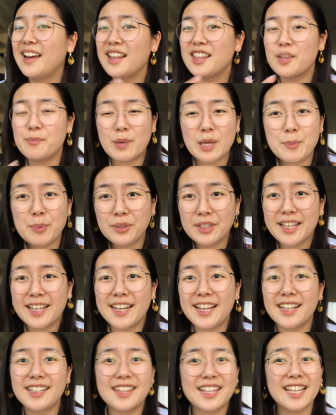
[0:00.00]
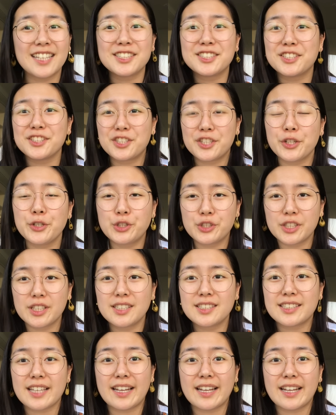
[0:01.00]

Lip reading: the people in it, the institutions,